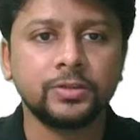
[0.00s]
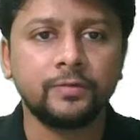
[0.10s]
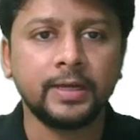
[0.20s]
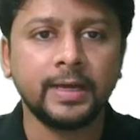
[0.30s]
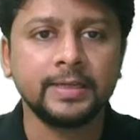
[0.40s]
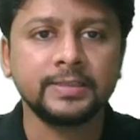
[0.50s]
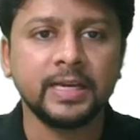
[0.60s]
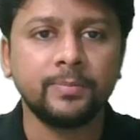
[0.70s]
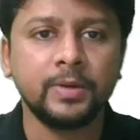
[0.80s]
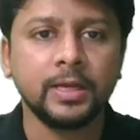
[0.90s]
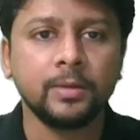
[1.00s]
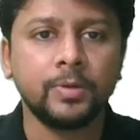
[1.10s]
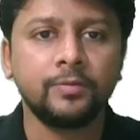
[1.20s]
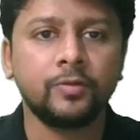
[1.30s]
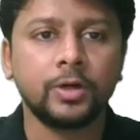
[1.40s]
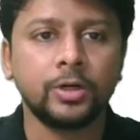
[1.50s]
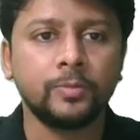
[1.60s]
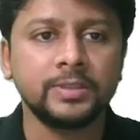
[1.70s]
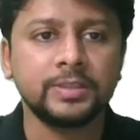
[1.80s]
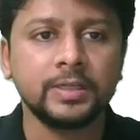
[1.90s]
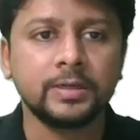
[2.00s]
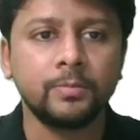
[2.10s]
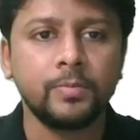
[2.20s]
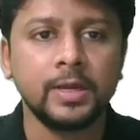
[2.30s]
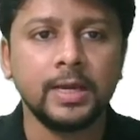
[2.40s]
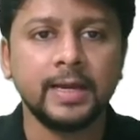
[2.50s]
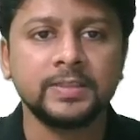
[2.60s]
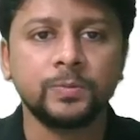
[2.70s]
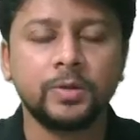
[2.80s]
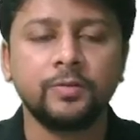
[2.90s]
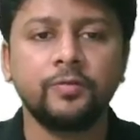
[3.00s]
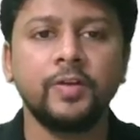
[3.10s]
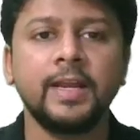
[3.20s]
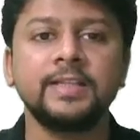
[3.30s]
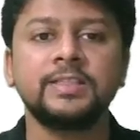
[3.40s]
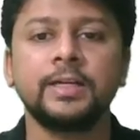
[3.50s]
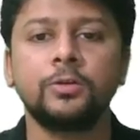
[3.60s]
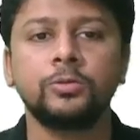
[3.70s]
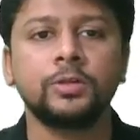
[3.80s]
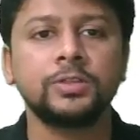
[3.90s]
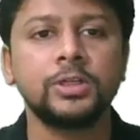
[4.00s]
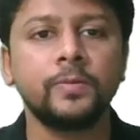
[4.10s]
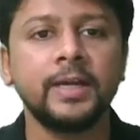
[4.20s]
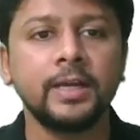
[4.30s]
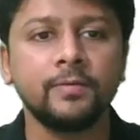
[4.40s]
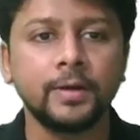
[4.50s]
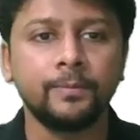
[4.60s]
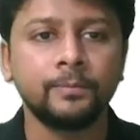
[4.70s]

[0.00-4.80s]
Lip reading: of tax applicable for a domestic company as per Finance Act 2021?